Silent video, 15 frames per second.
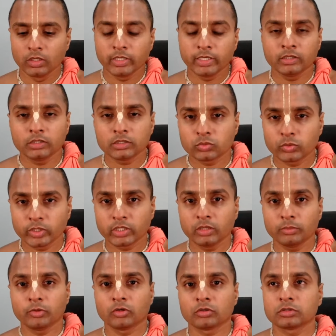In this way, keep
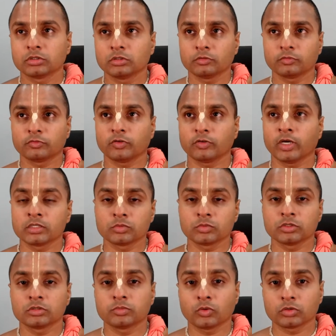yourself as much
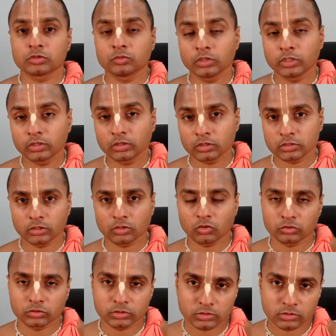as possible in Krishna
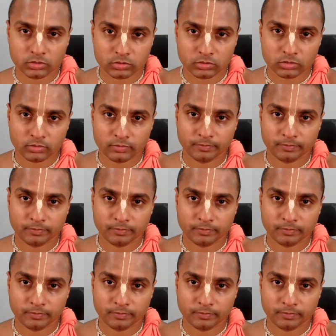consciousness.